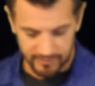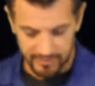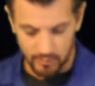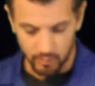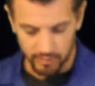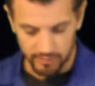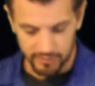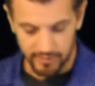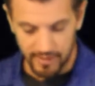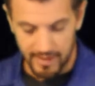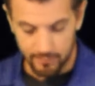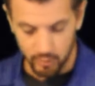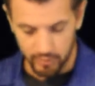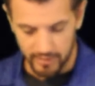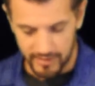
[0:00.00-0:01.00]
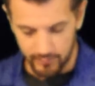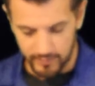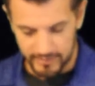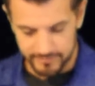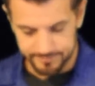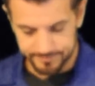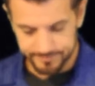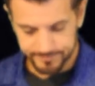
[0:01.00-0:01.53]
They will learn a lot more that way.